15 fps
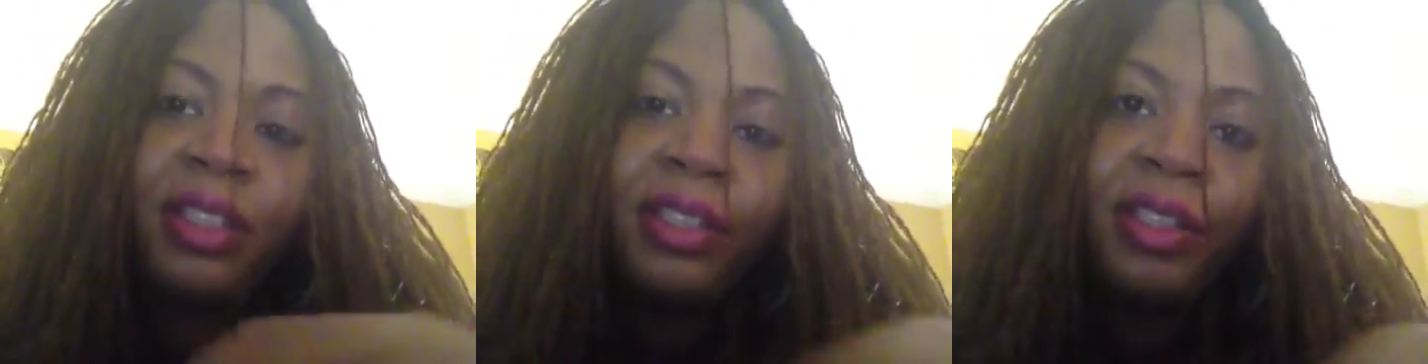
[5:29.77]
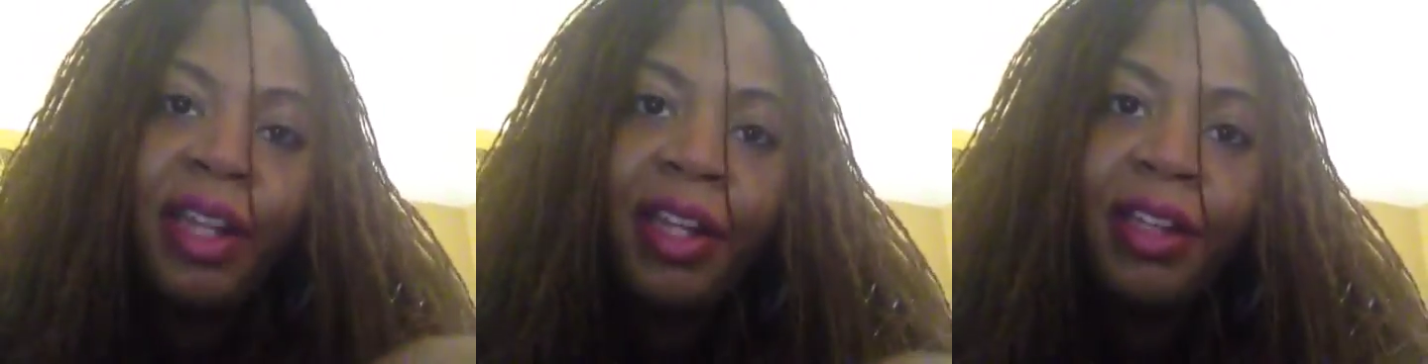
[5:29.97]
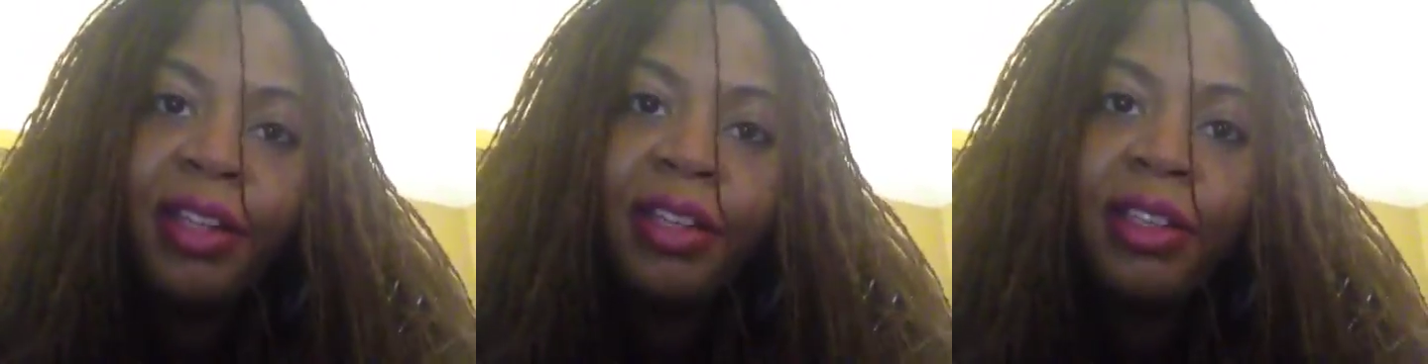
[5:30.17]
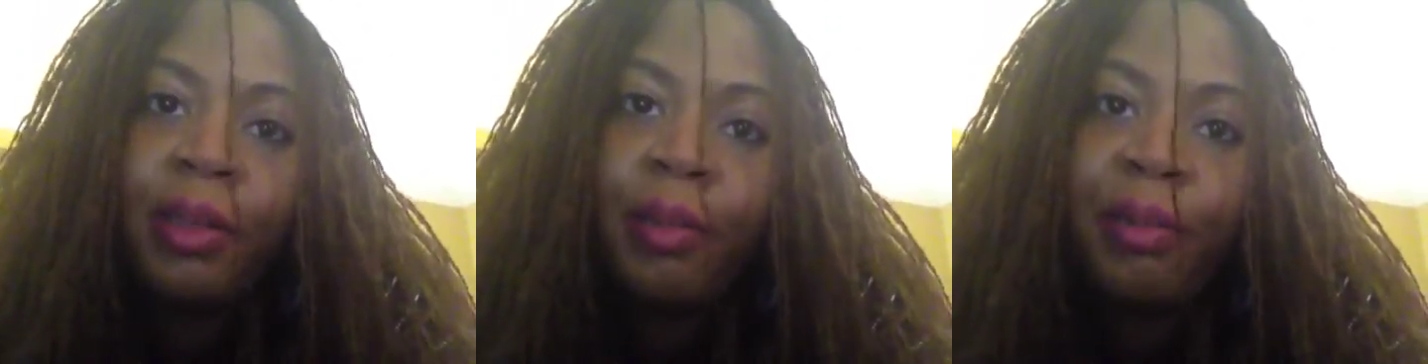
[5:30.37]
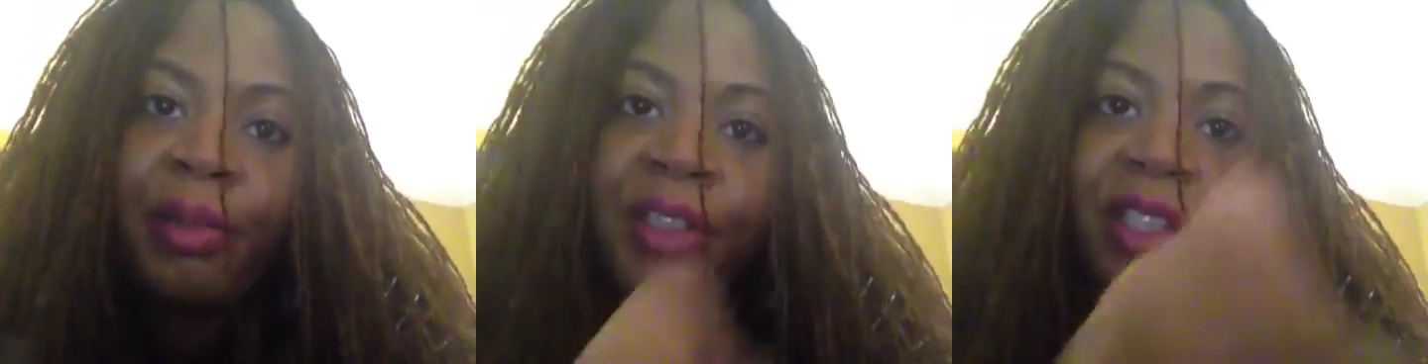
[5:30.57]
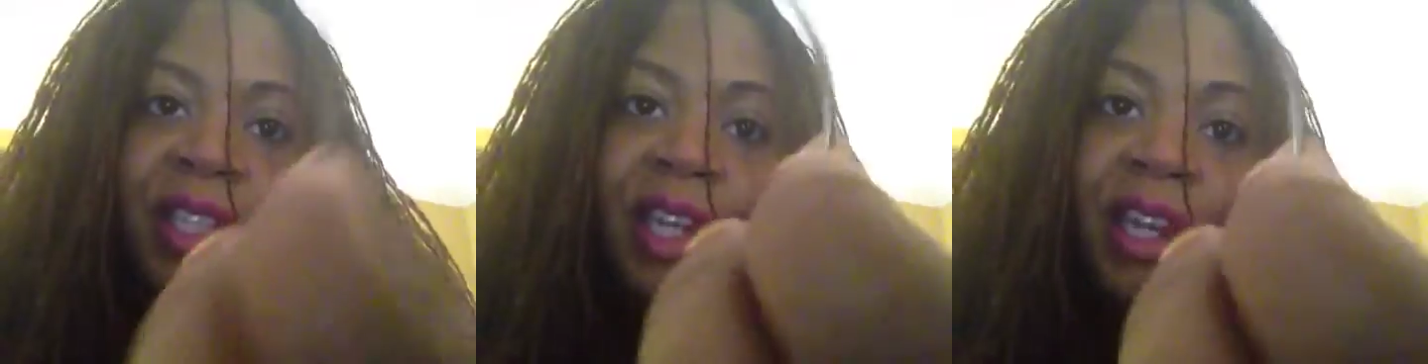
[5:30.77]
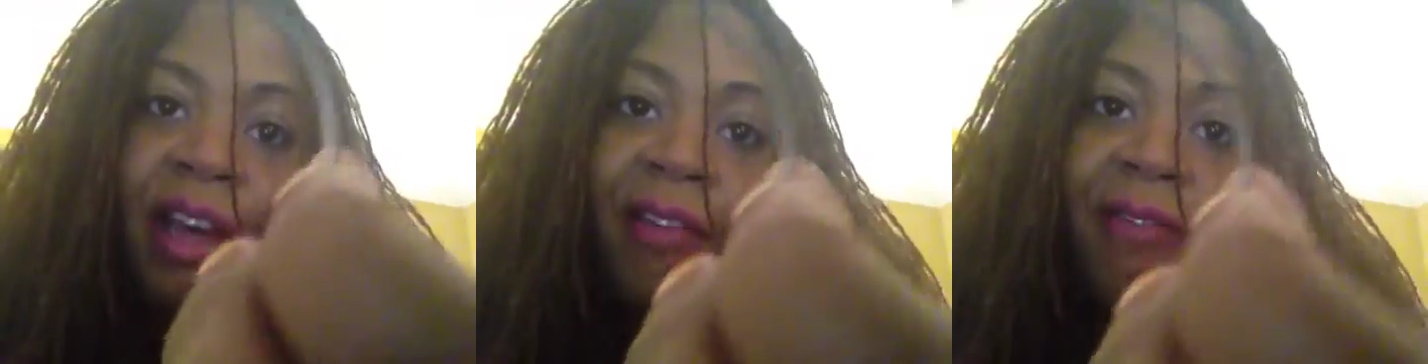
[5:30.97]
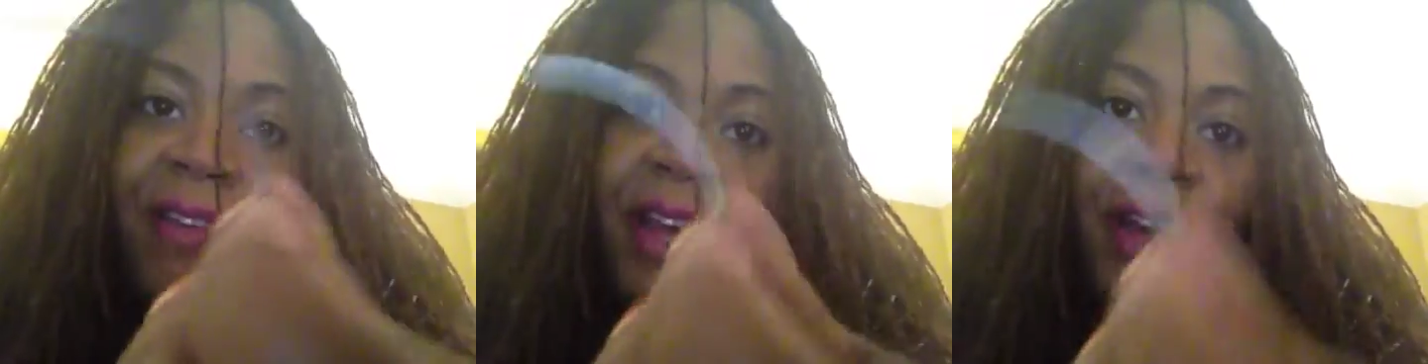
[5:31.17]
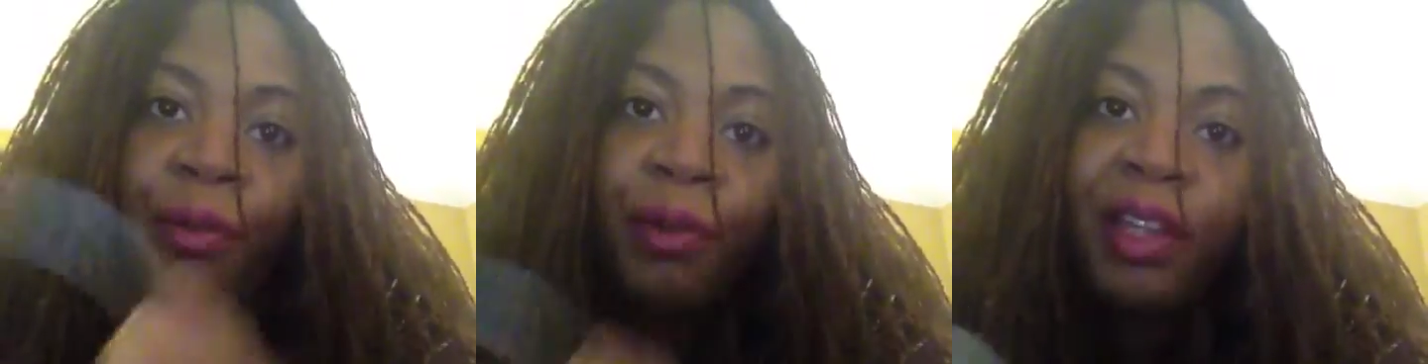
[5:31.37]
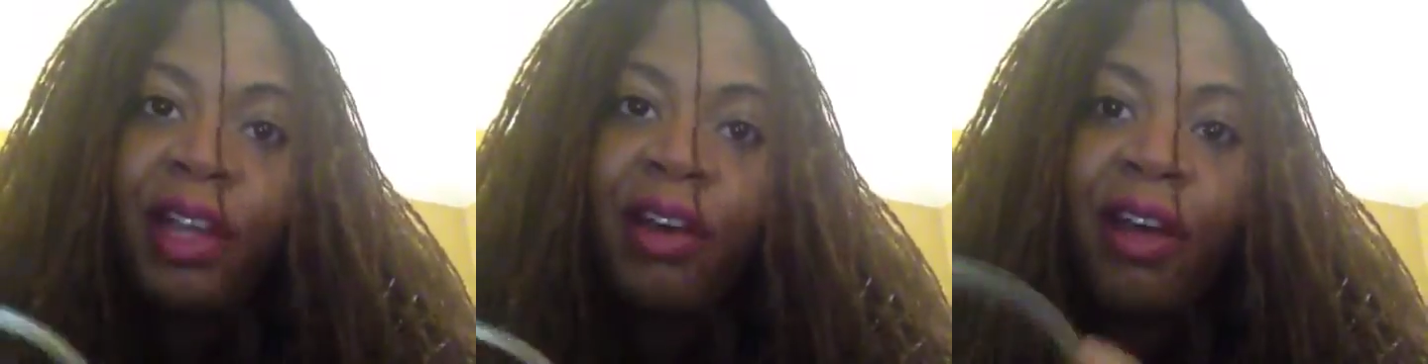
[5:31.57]
is like the simplest thing I found
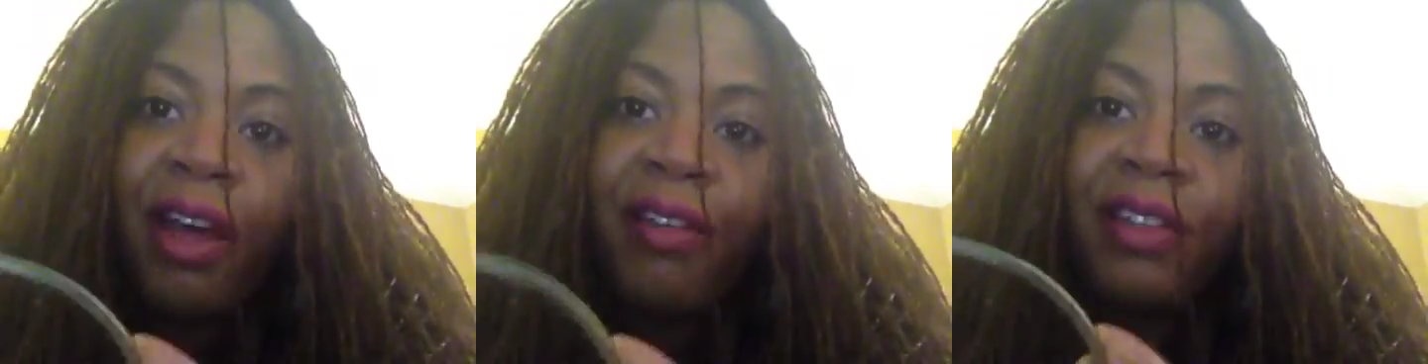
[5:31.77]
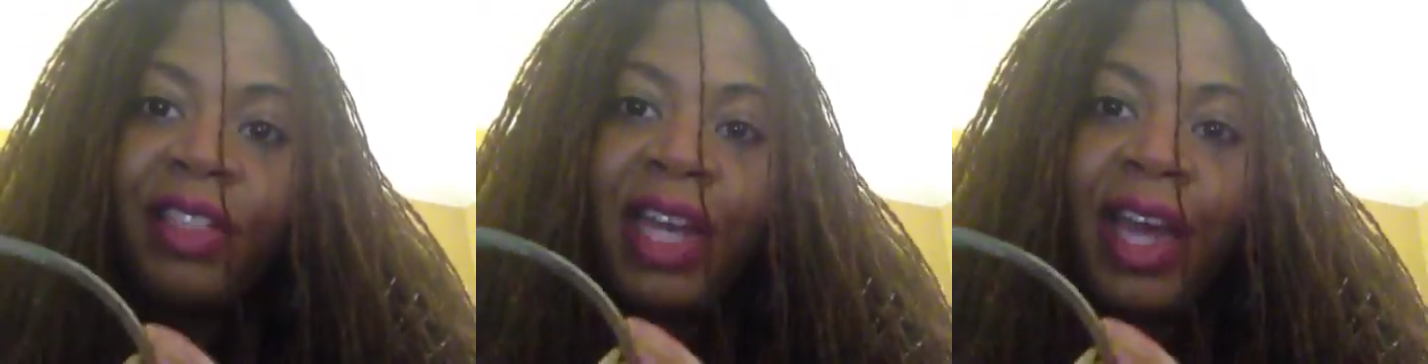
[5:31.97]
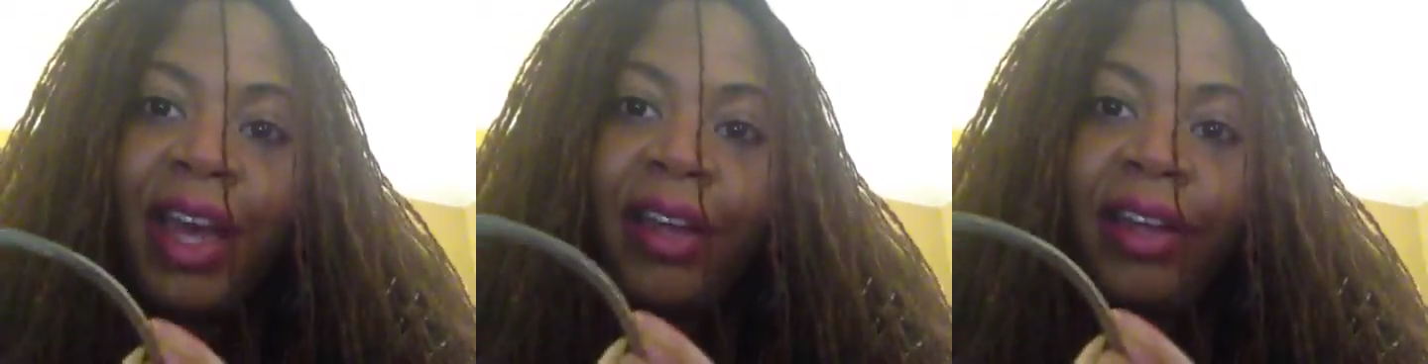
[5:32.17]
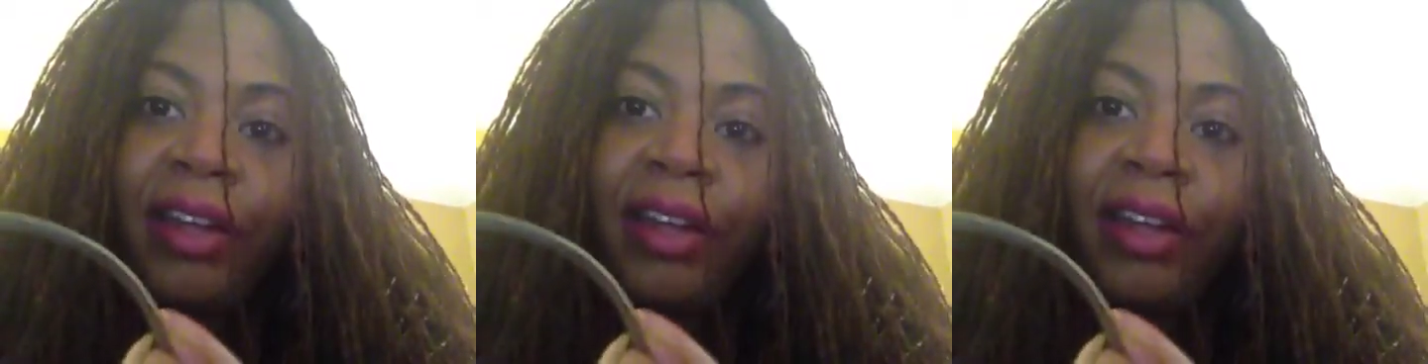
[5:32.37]
without having to add